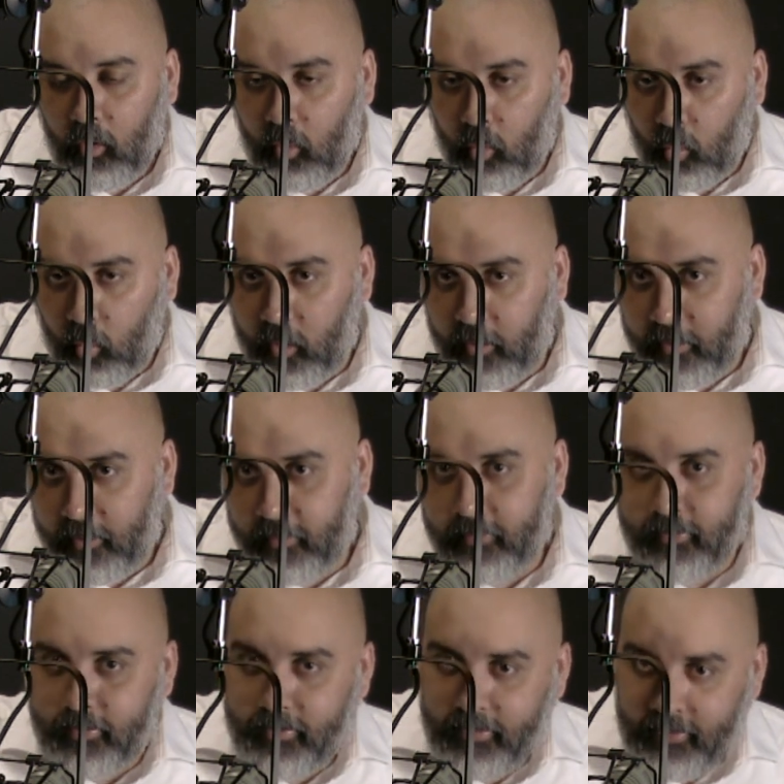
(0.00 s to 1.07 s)
Well,
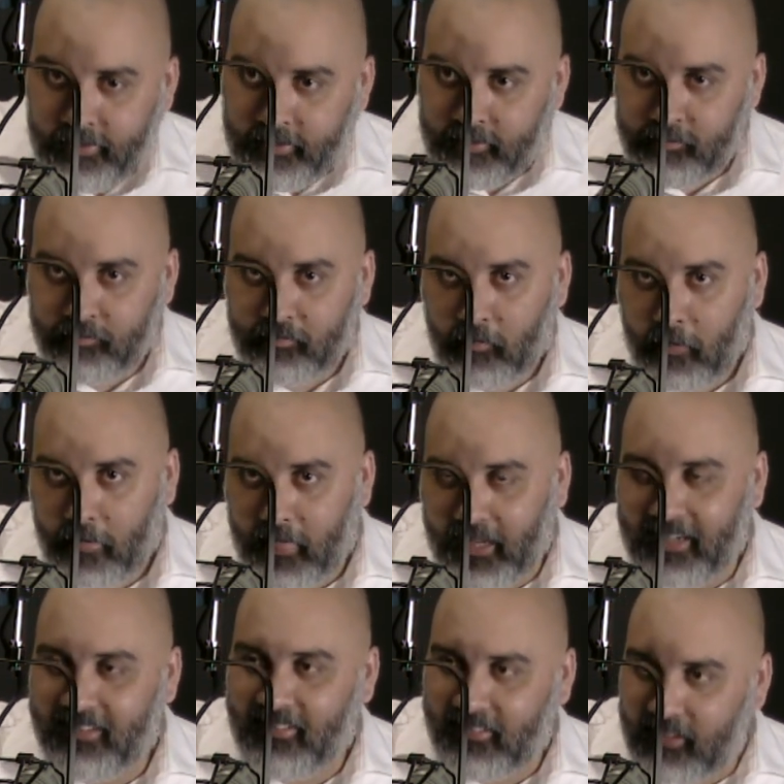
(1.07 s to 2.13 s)

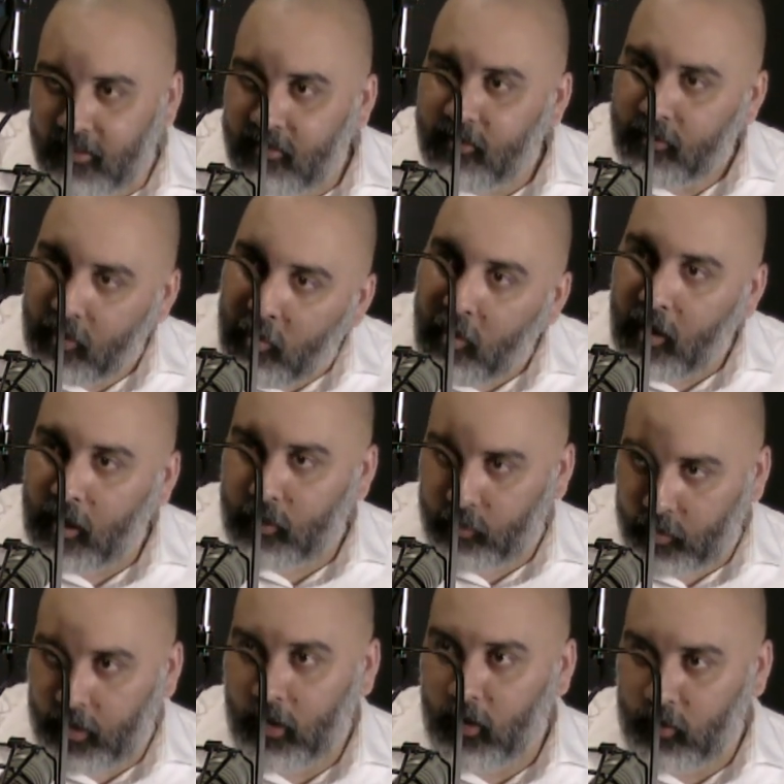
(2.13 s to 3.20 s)
it's the
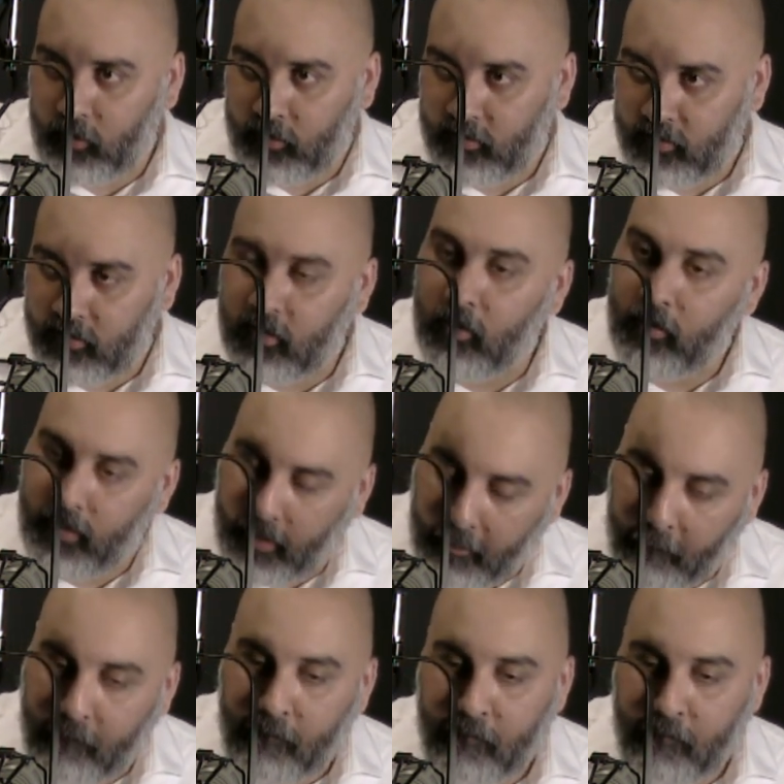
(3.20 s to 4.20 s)
$200. Okay.